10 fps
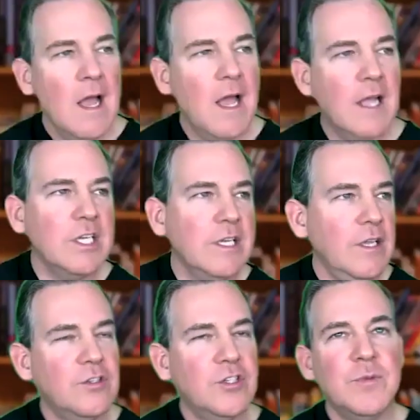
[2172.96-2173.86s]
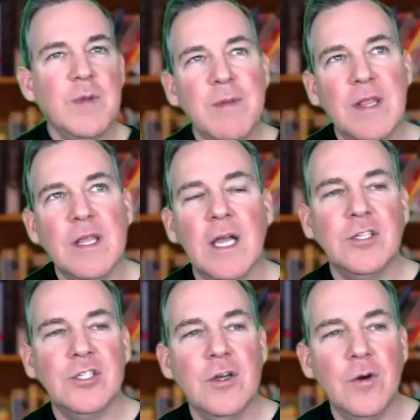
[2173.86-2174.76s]
Actually, you just made me think I
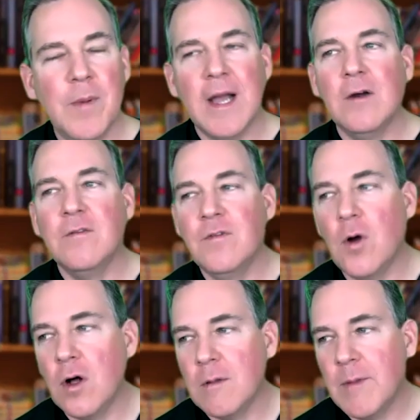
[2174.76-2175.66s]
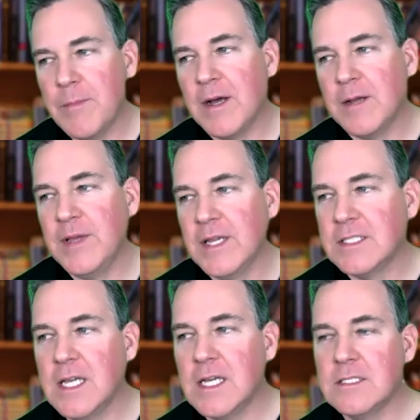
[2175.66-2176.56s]
should go back off to all of my
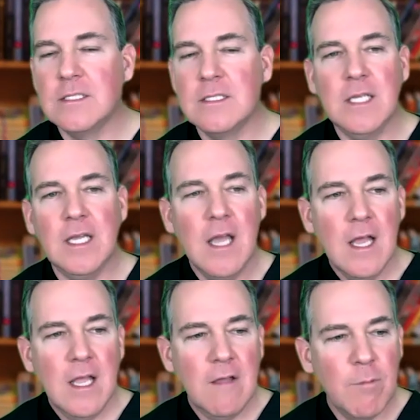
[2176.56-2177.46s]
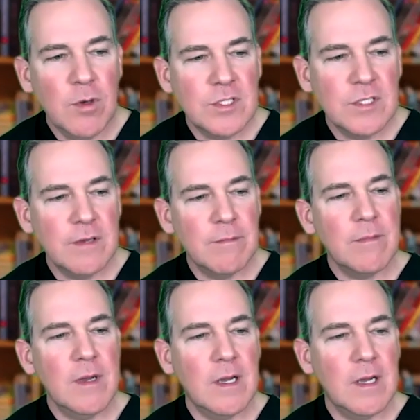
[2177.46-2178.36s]
podcast guests and see if most of
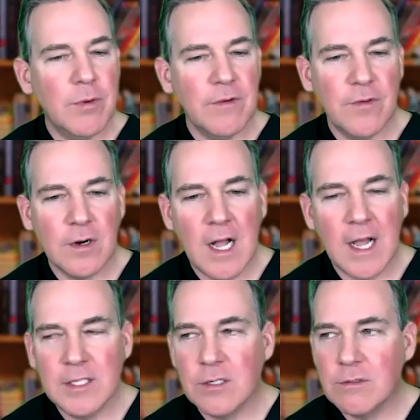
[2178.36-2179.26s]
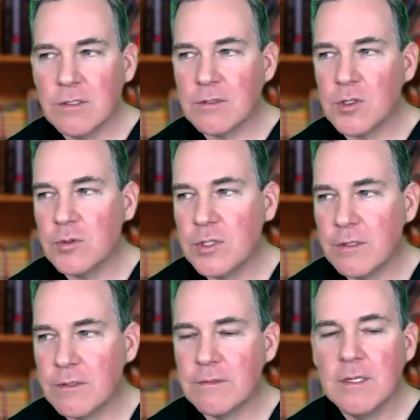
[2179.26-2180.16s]
them uh, prefer high tone or low
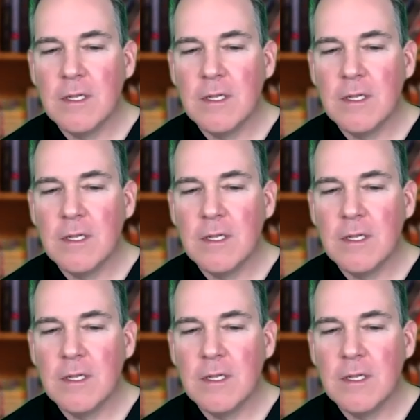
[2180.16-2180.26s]
tone